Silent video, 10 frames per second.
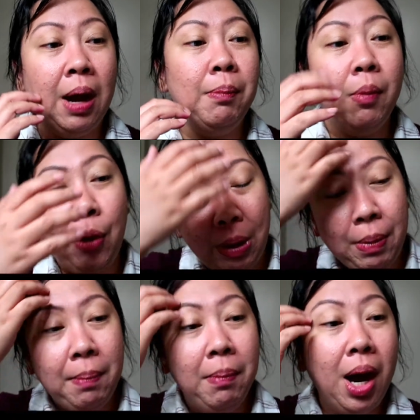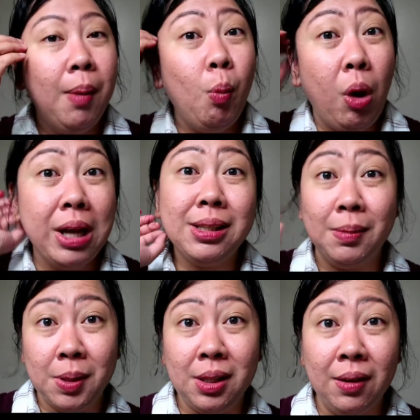Well, my mom wants
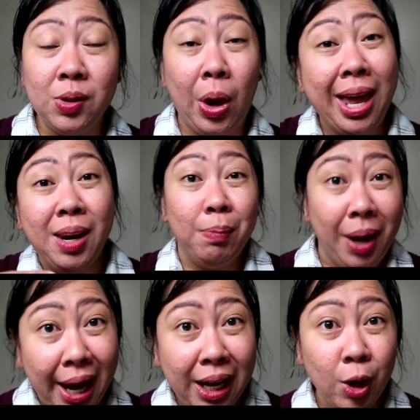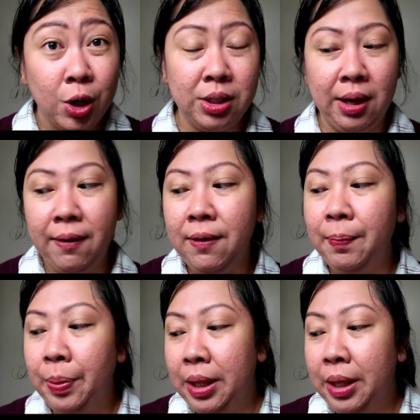some stuff, so I end up buying her stuff.